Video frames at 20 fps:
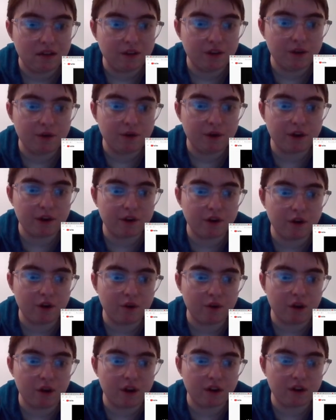You are
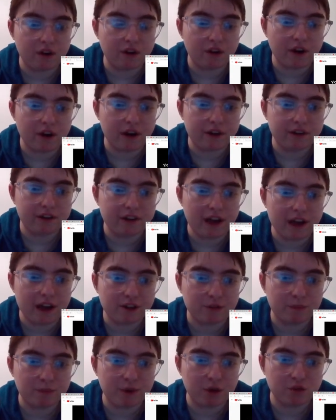no longer on
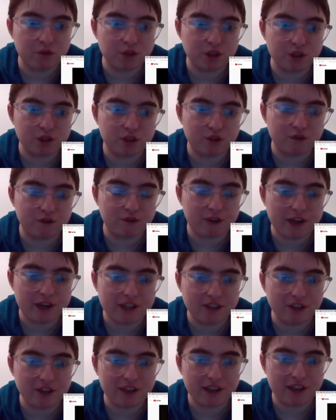Das Bullshit's
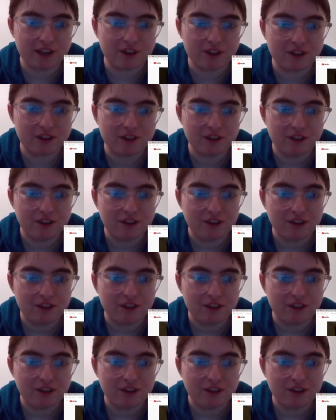friend list.